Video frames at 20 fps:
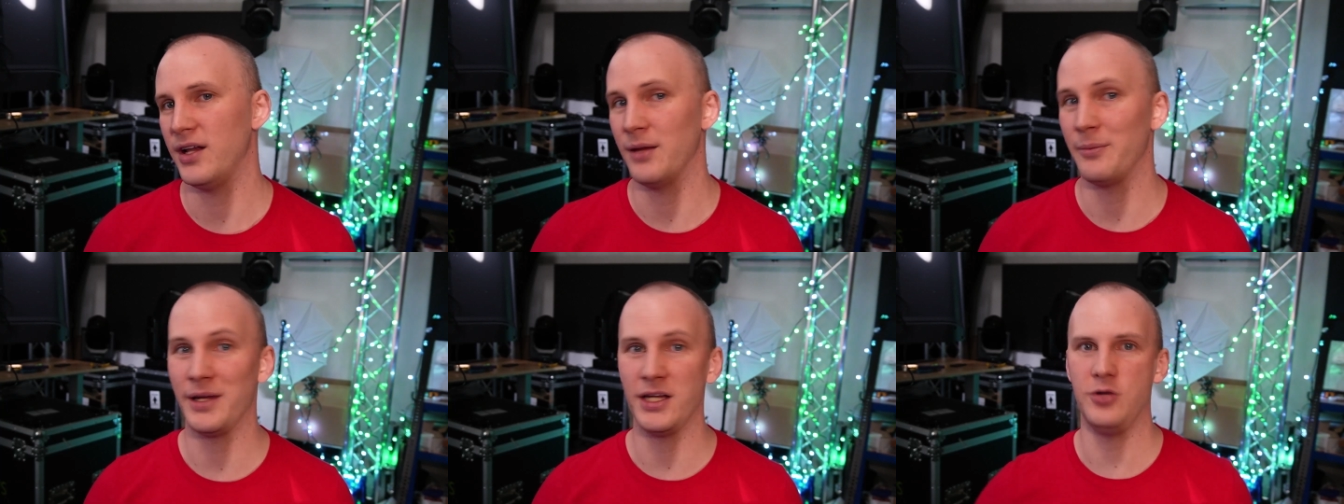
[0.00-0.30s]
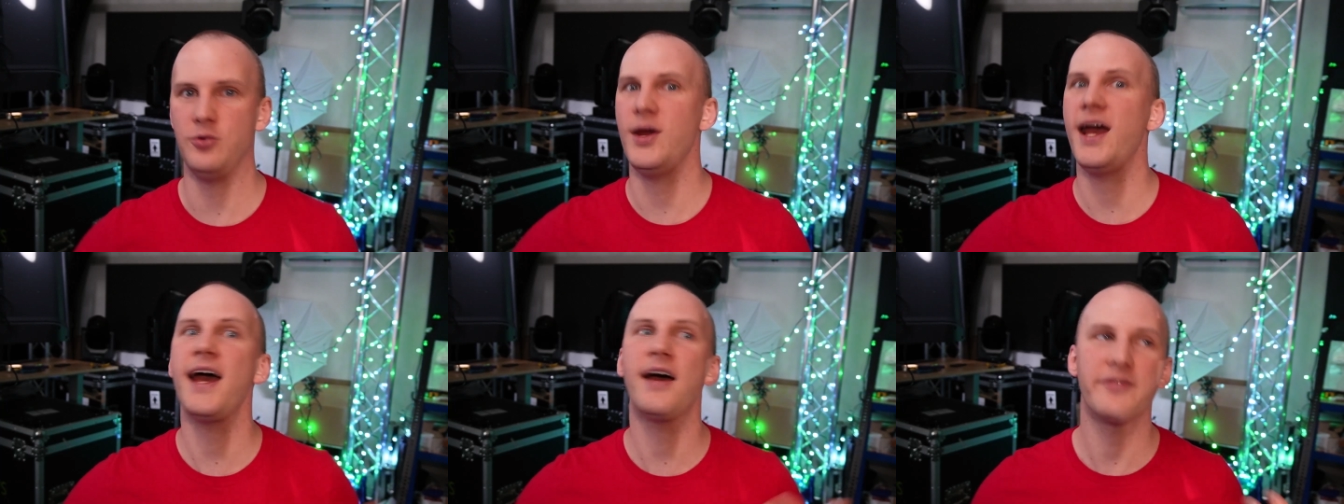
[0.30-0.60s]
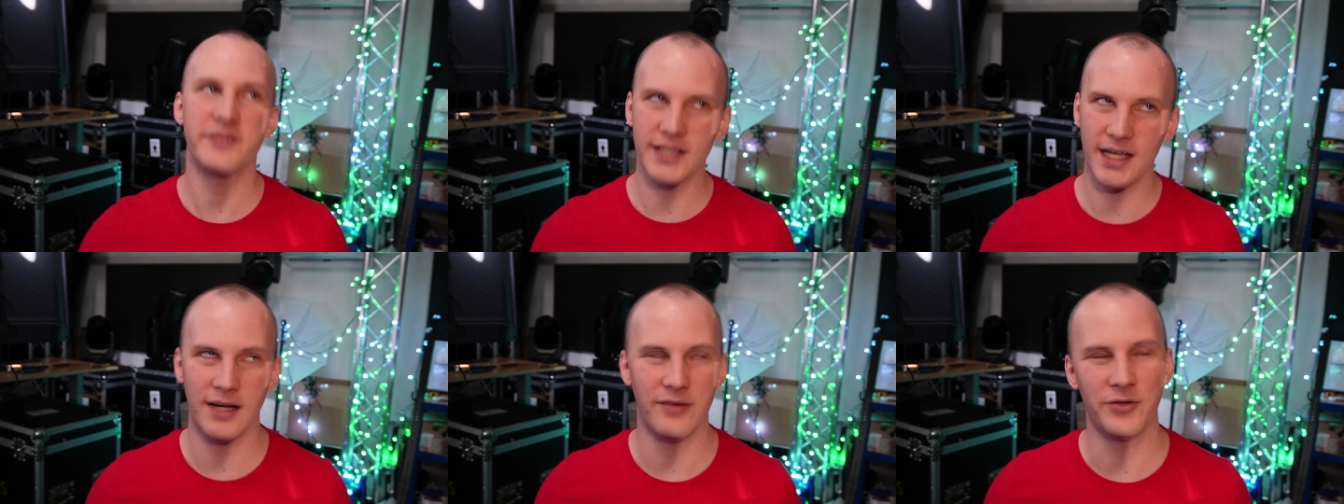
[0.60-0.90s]
I mean, you have
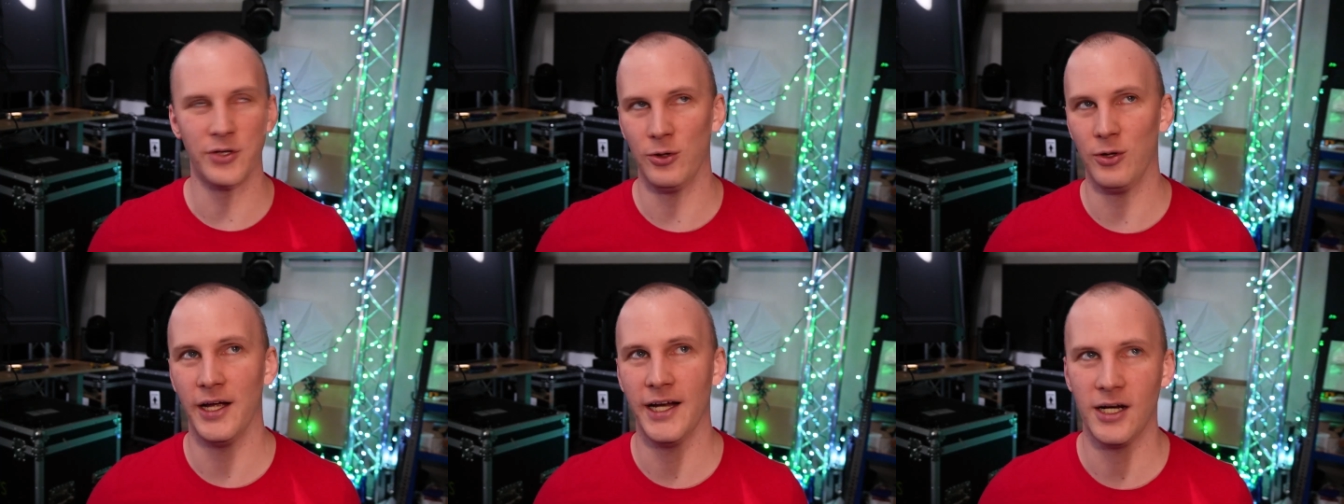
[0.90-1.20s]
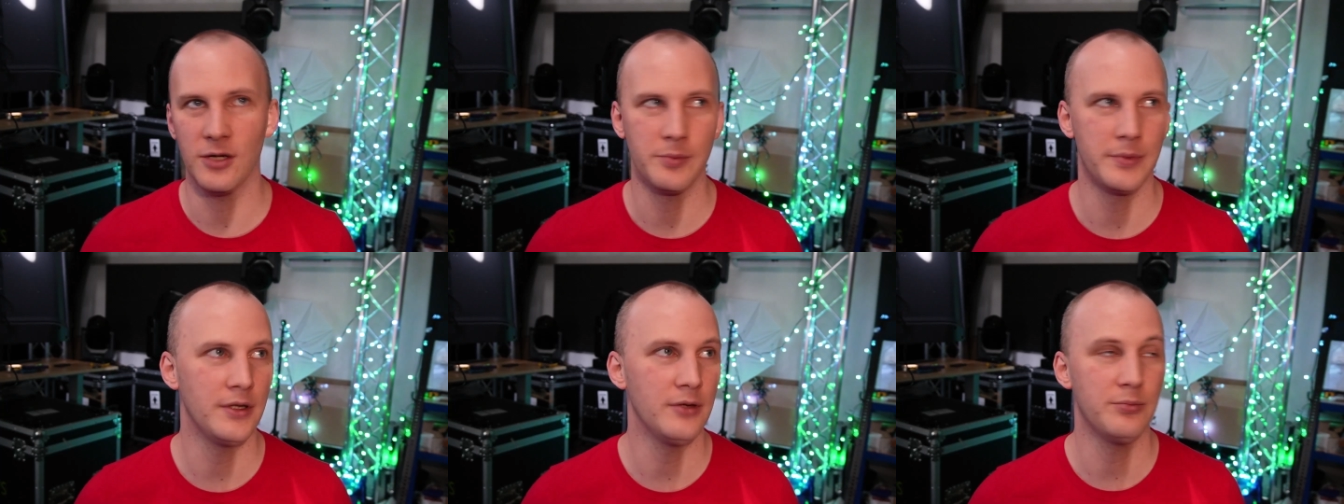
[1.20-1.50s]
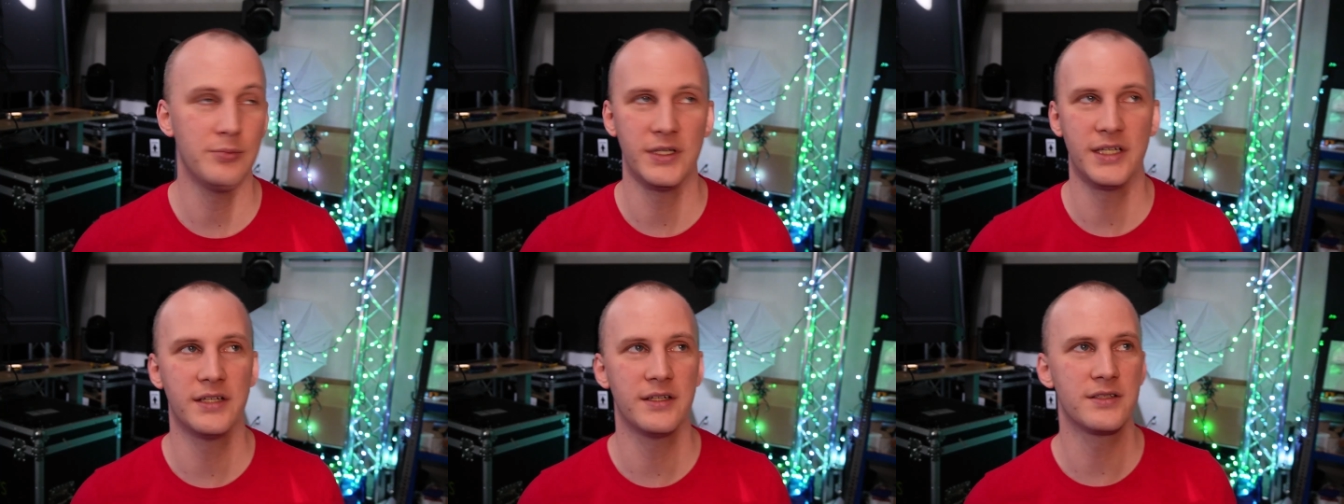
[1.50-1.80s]
to have your layout built
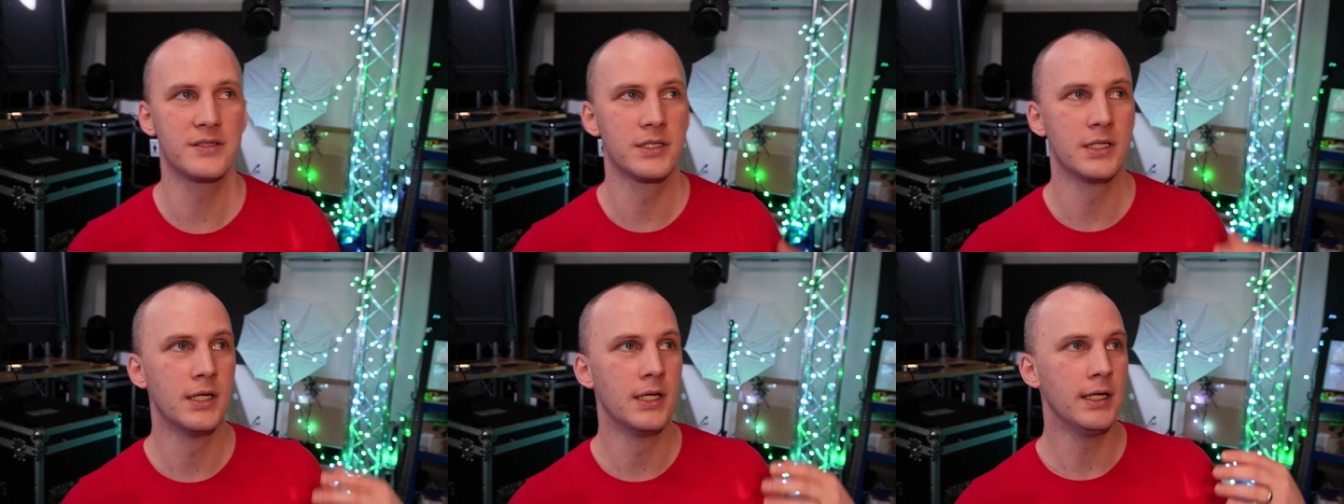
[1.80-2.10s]
because